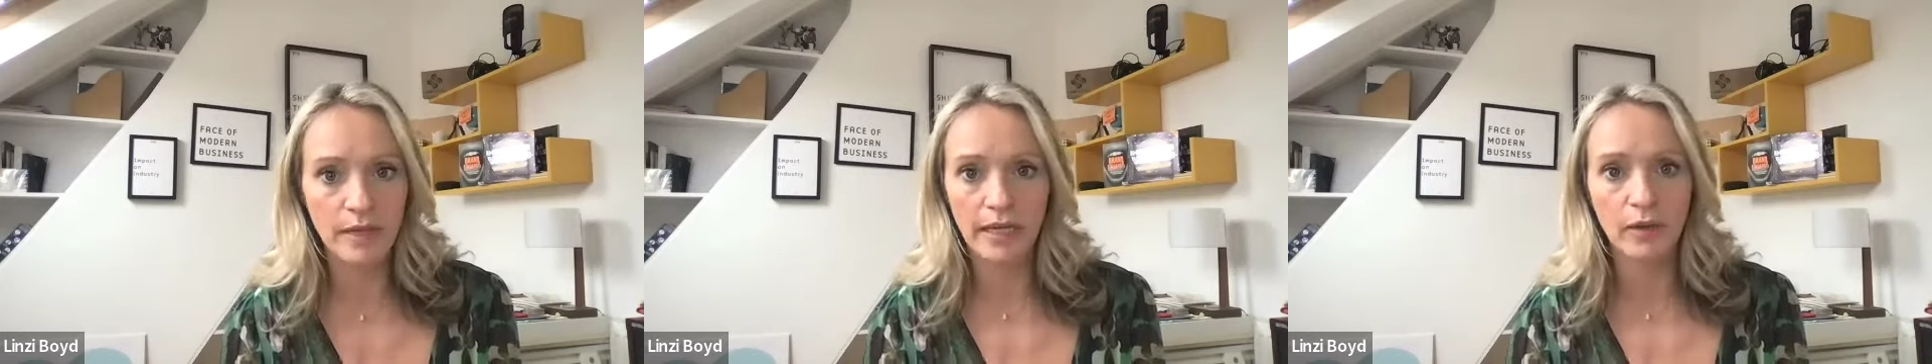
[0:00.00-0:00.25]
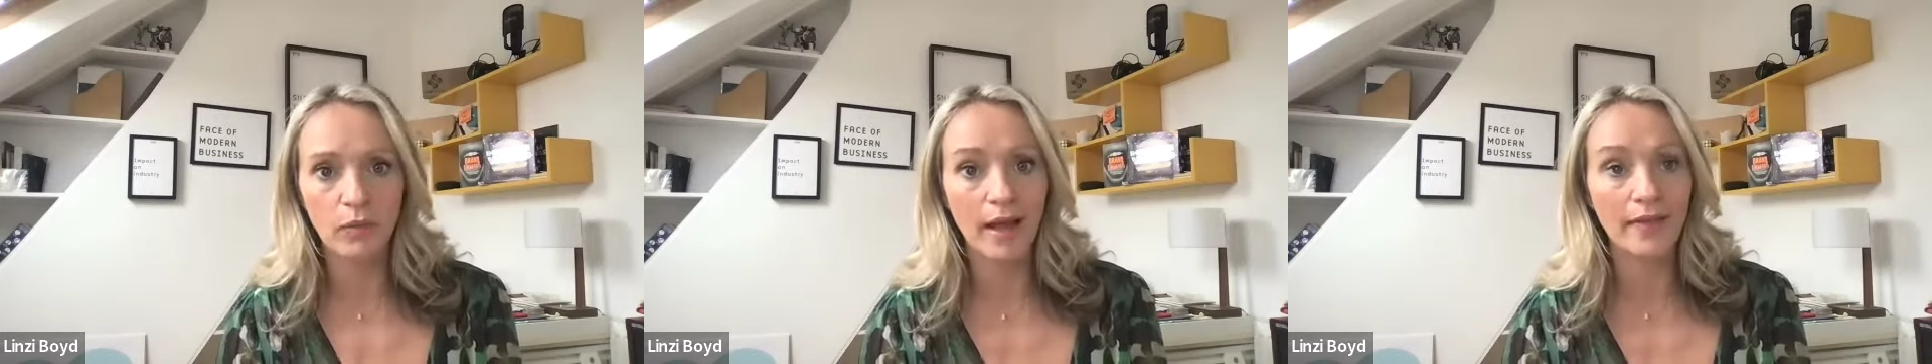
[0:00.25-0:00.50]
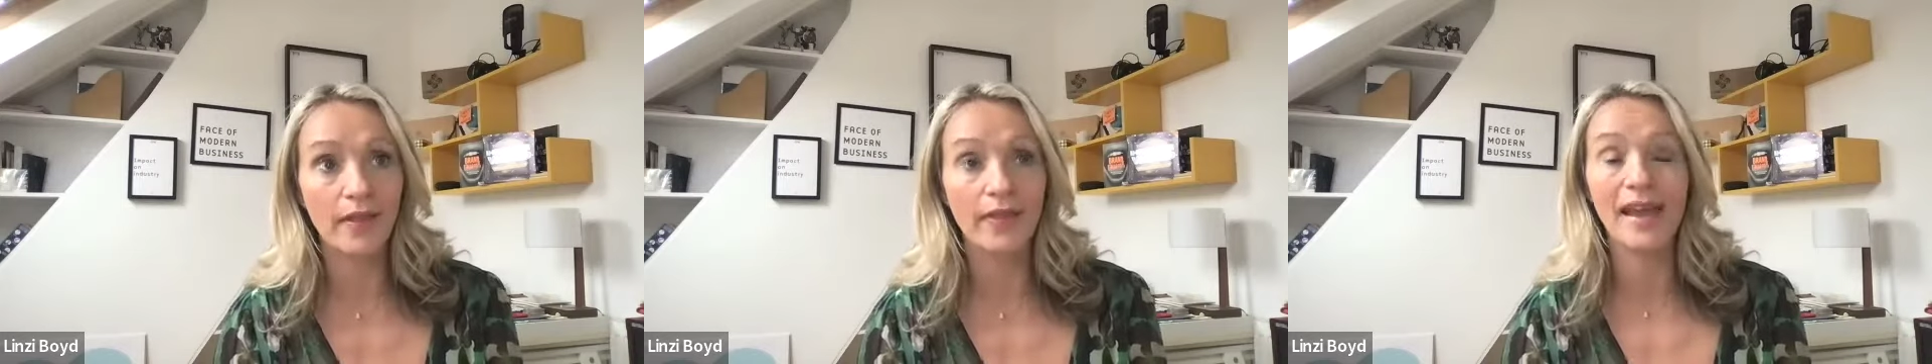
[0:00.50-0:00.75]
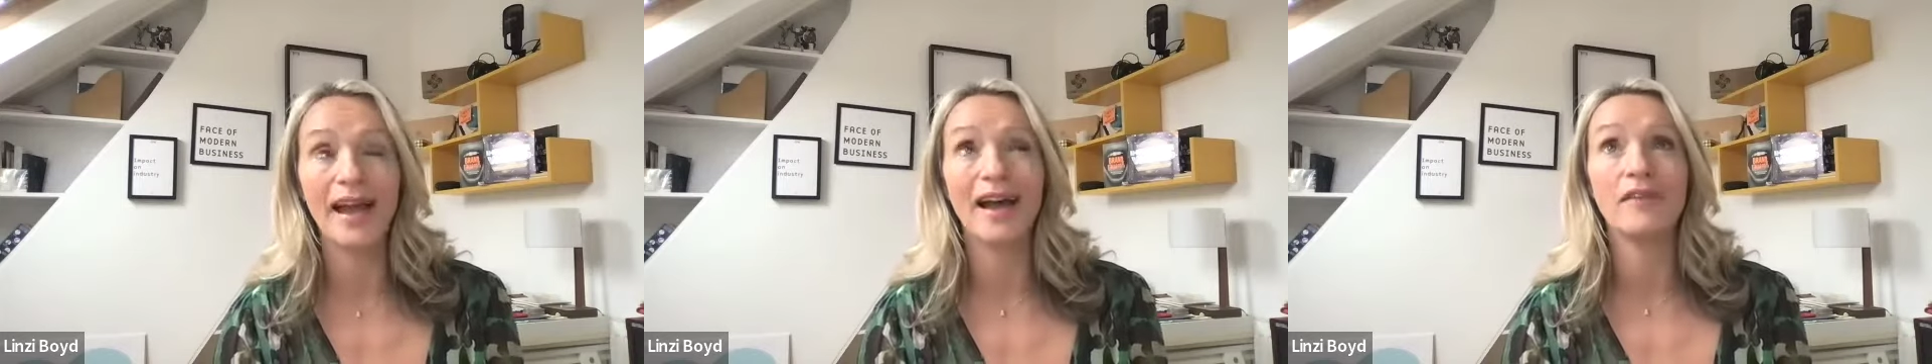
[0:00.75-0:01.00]
in a way that
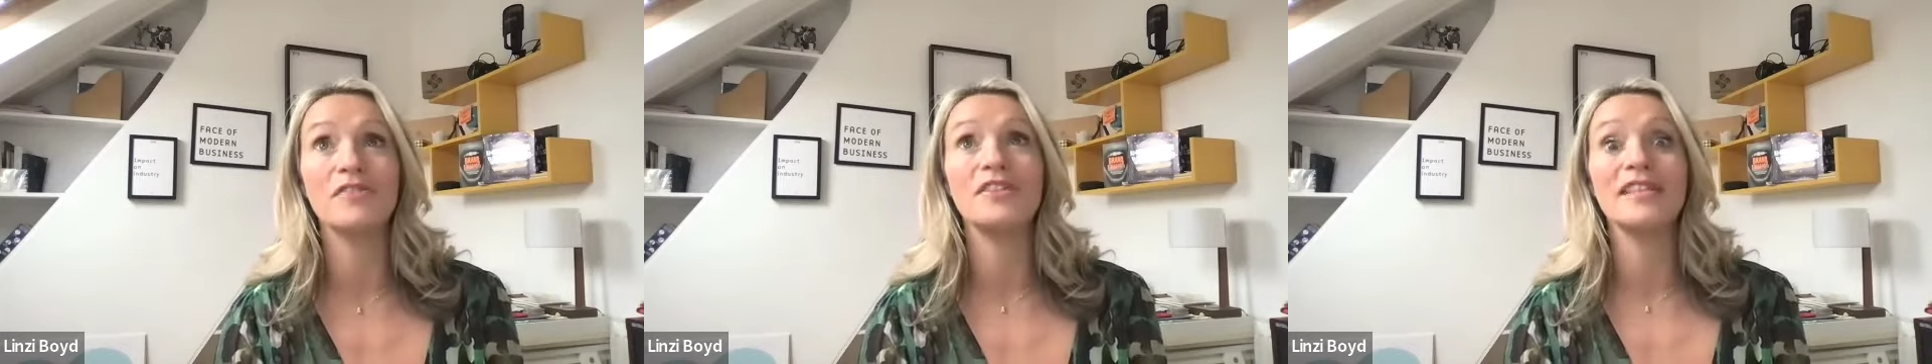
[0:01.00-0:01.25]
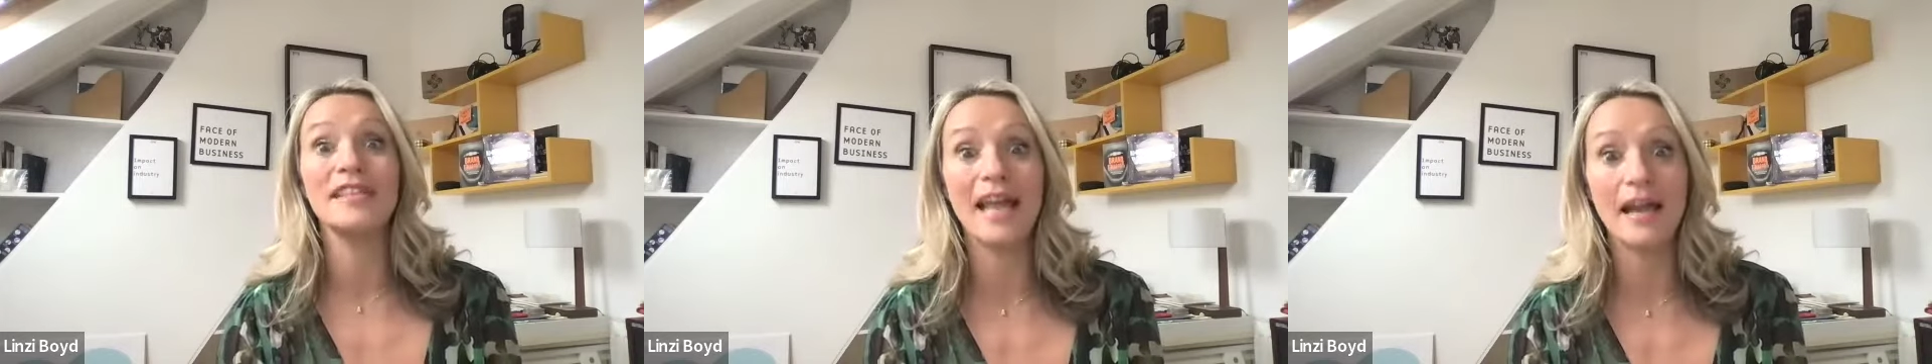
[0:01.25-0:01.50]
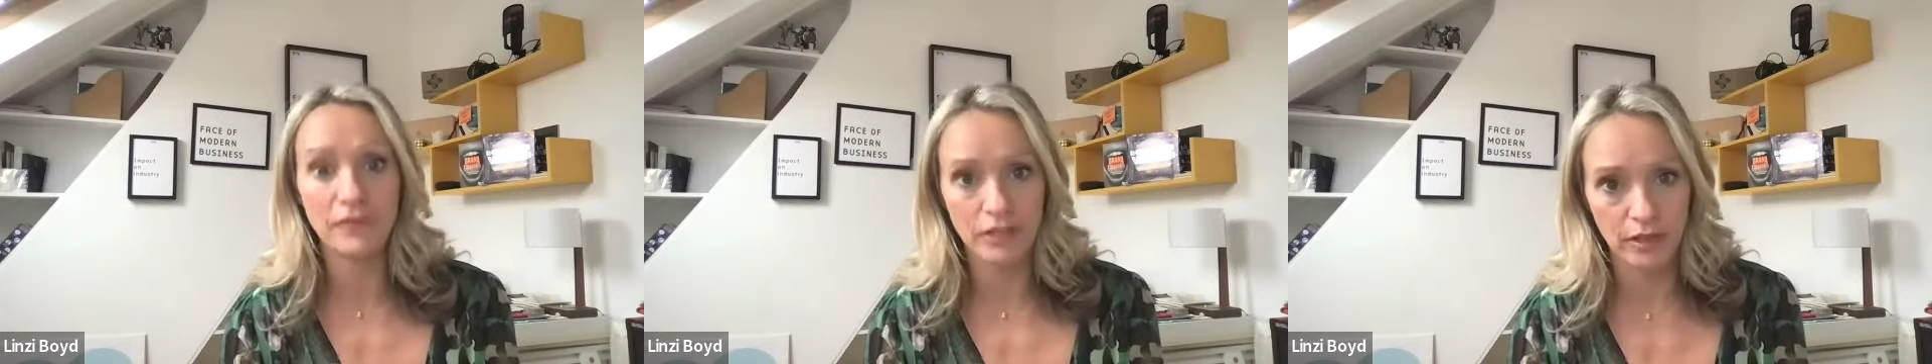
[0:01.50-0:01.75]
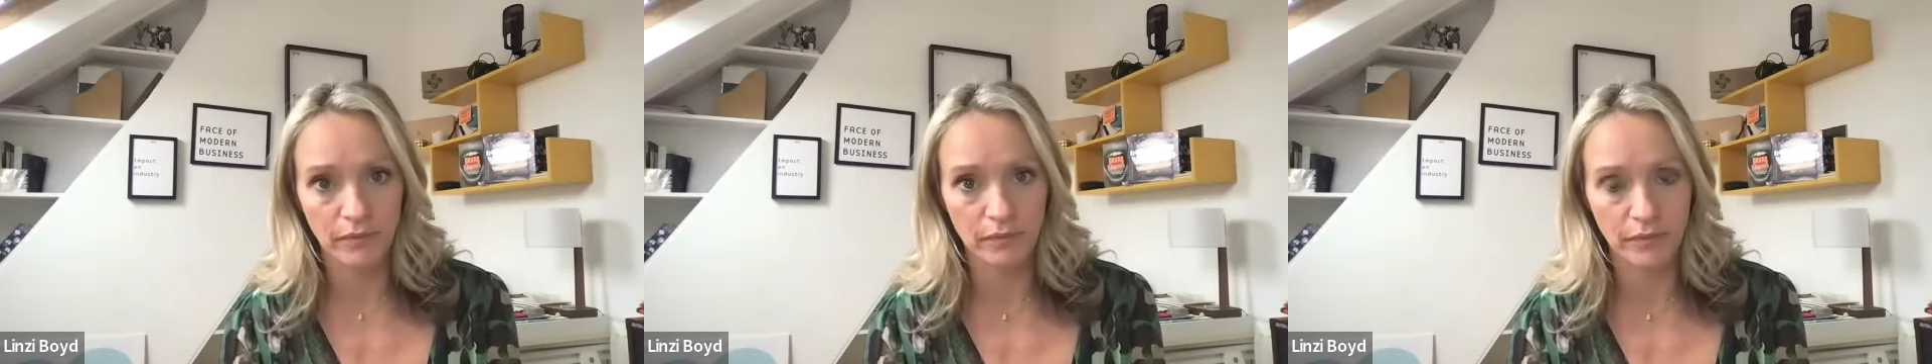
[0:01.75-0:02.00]
they have never
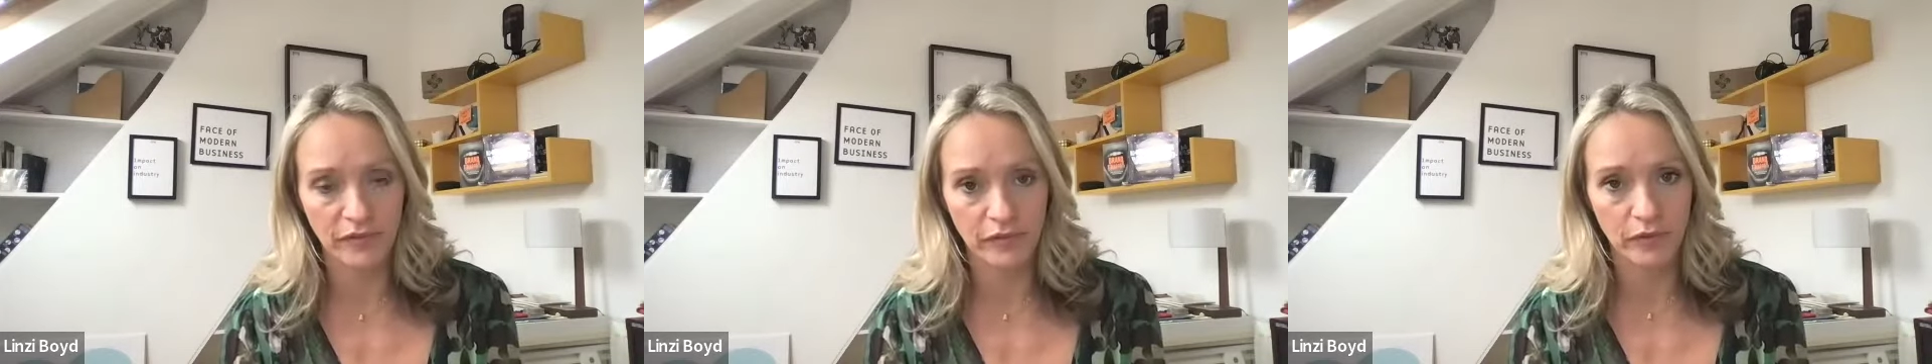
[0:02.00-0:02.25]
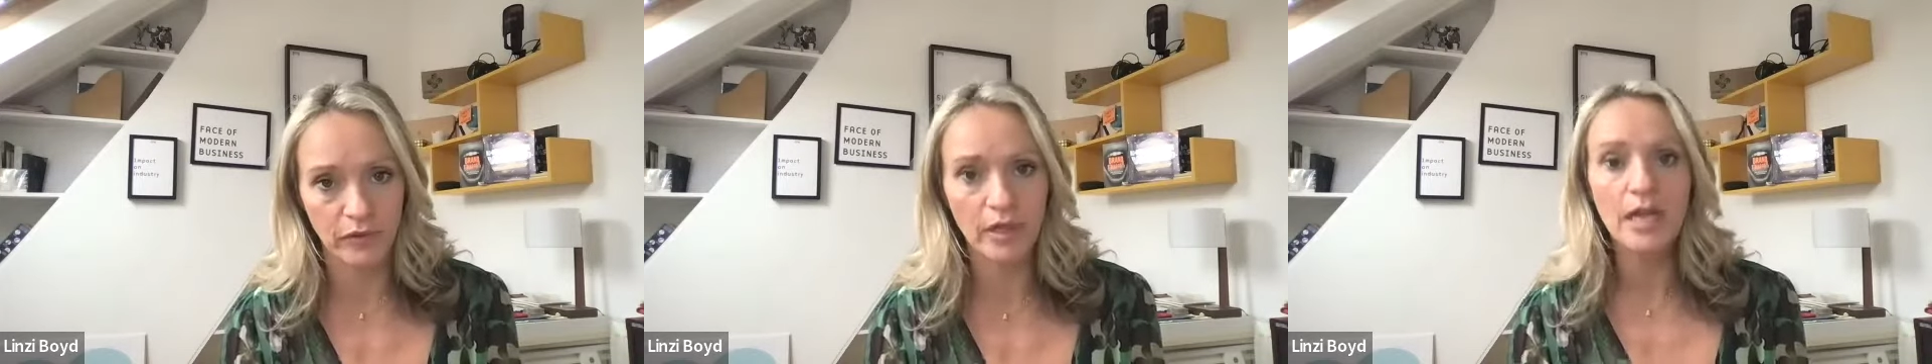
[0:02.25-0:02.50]
done before.